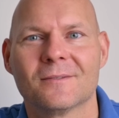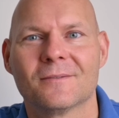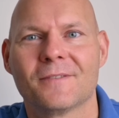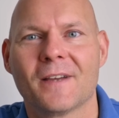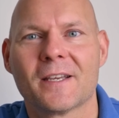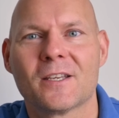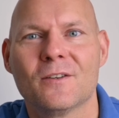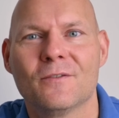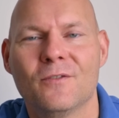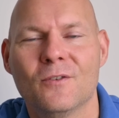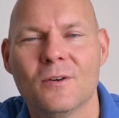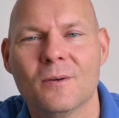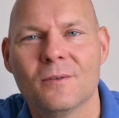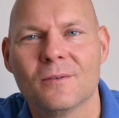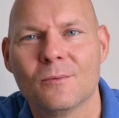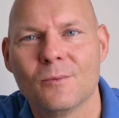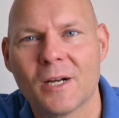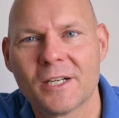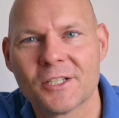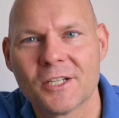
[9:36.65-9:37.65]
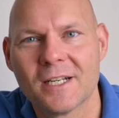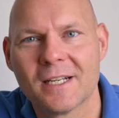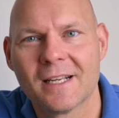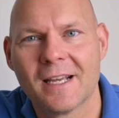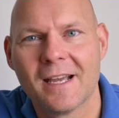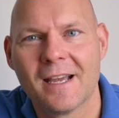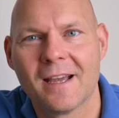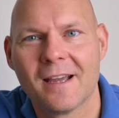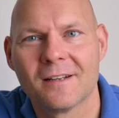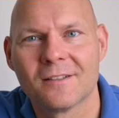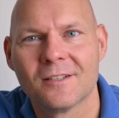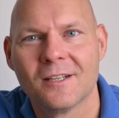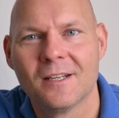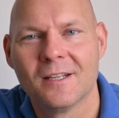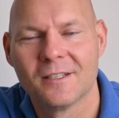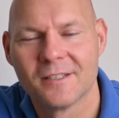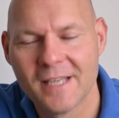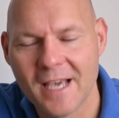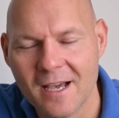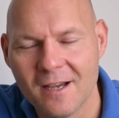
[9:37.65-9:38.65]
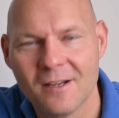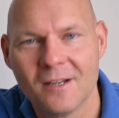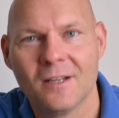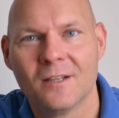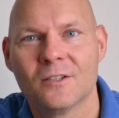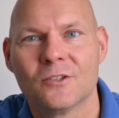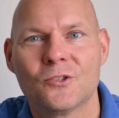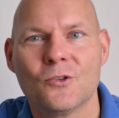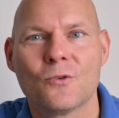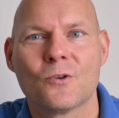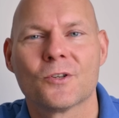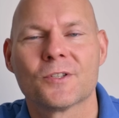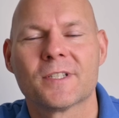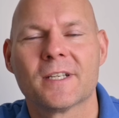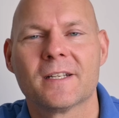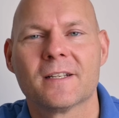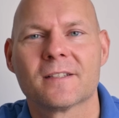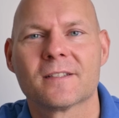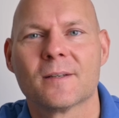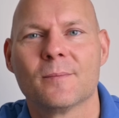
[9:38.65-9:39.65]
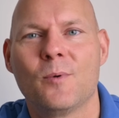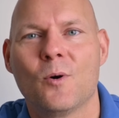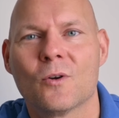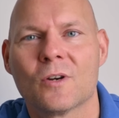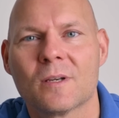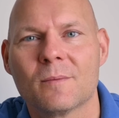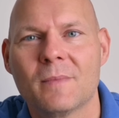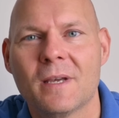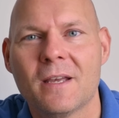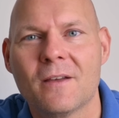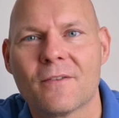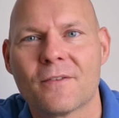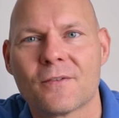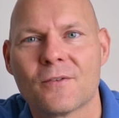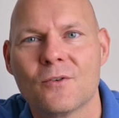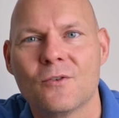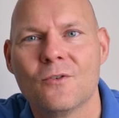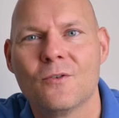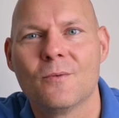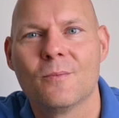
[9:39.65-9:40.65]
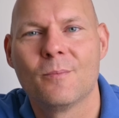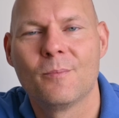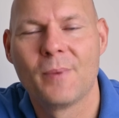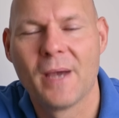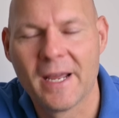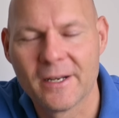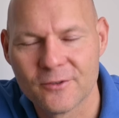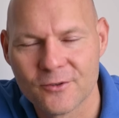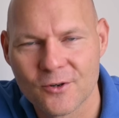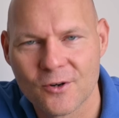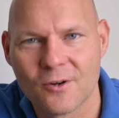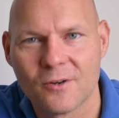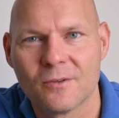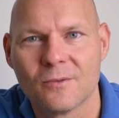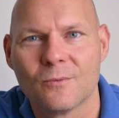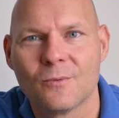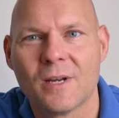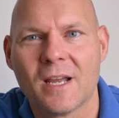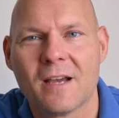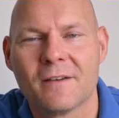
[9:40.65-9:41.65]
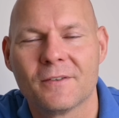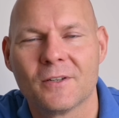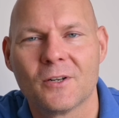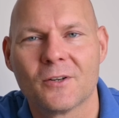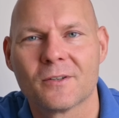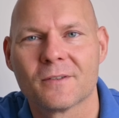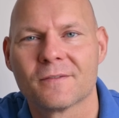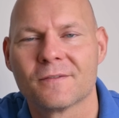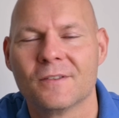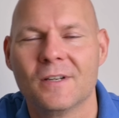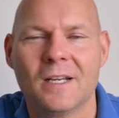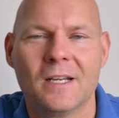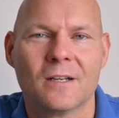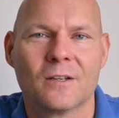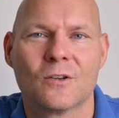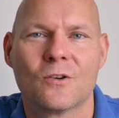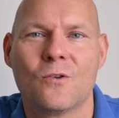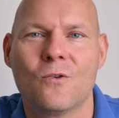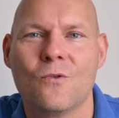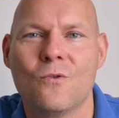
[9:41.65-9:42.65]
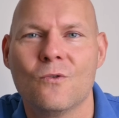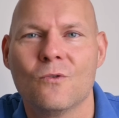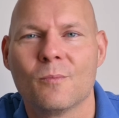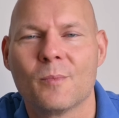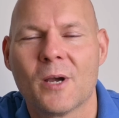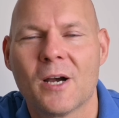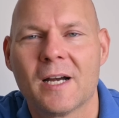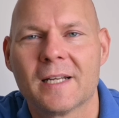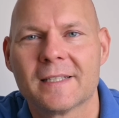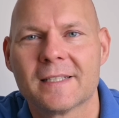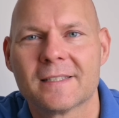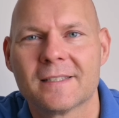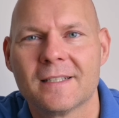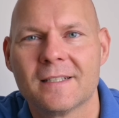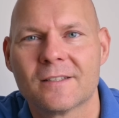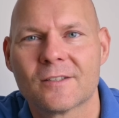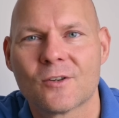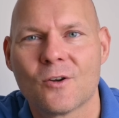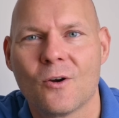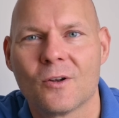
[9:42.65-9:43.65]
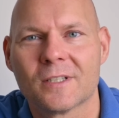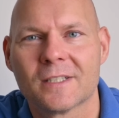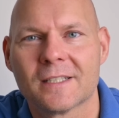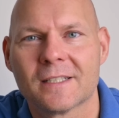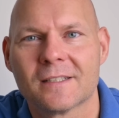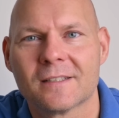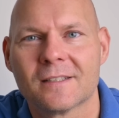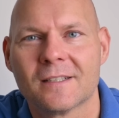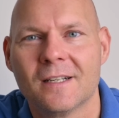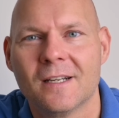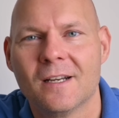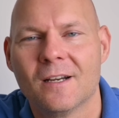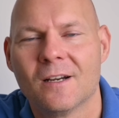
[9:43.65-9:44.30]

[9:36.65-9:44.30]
Thank you for watching. And yeah, do consider supporting me through Patreon. We have a lot of cool behind the scenes content